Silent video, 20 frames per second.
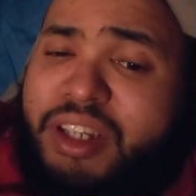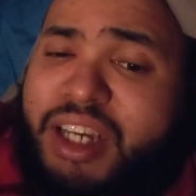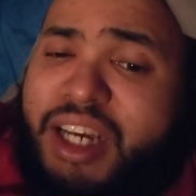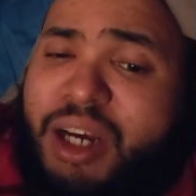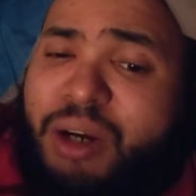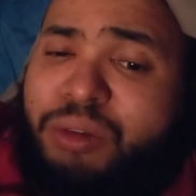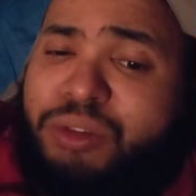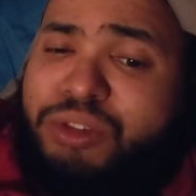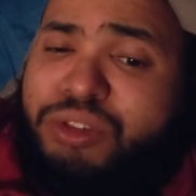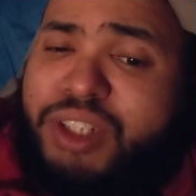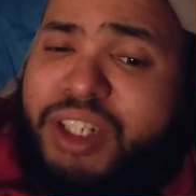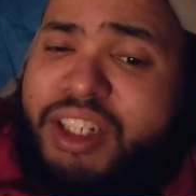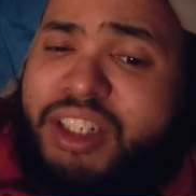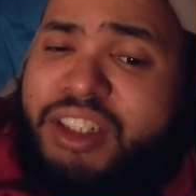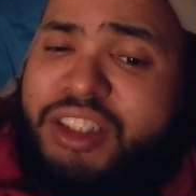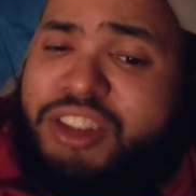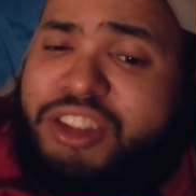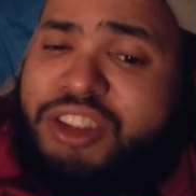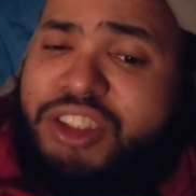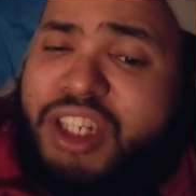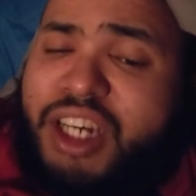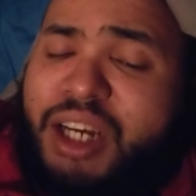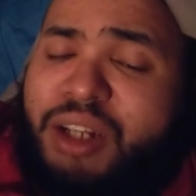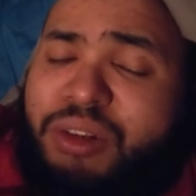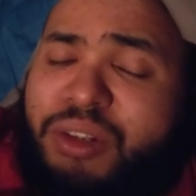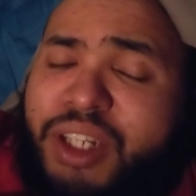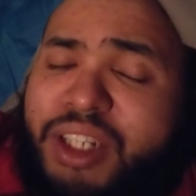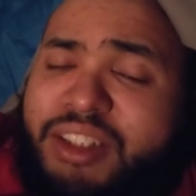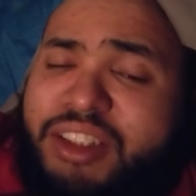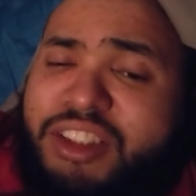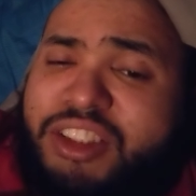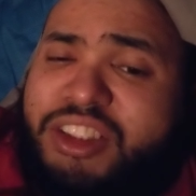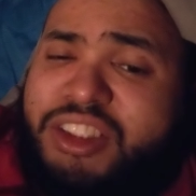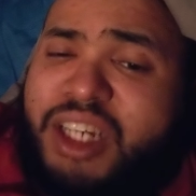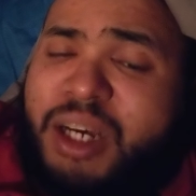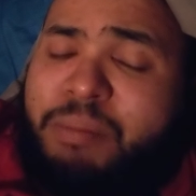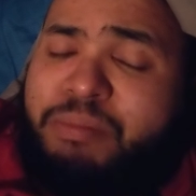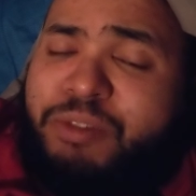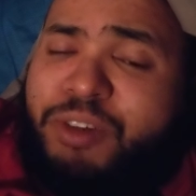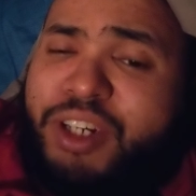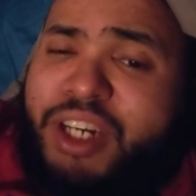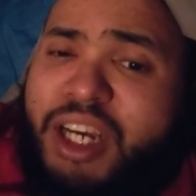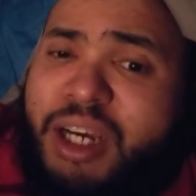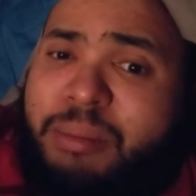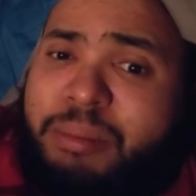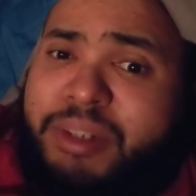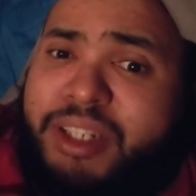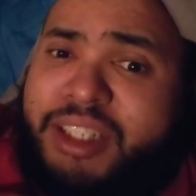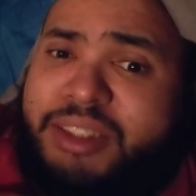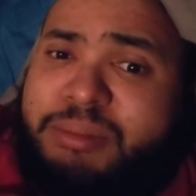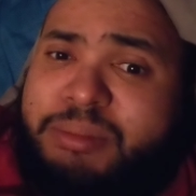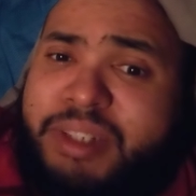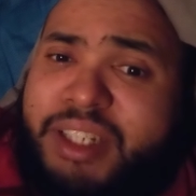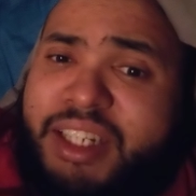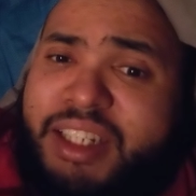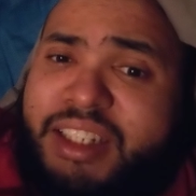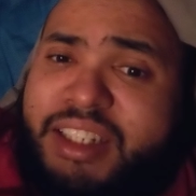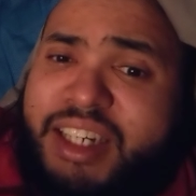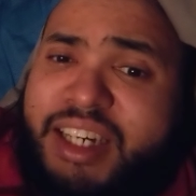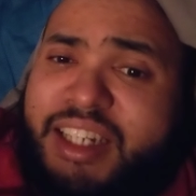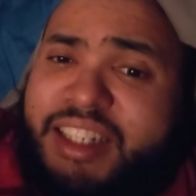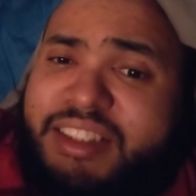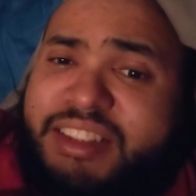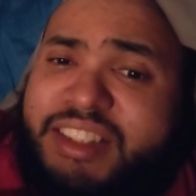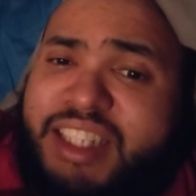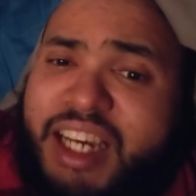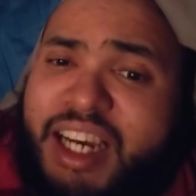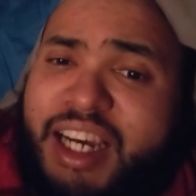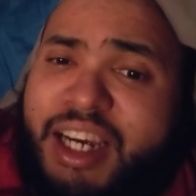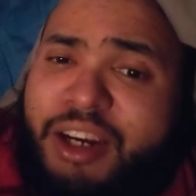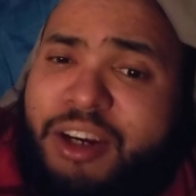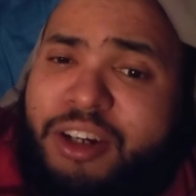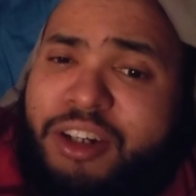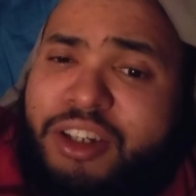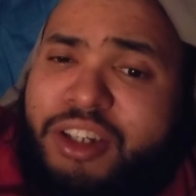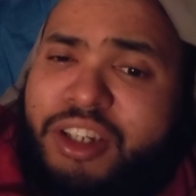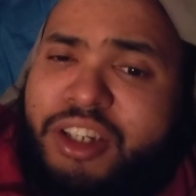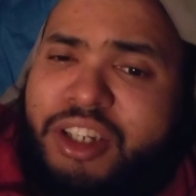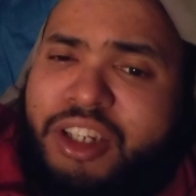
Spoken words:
I'll stop for now because I'm getting kind of tired.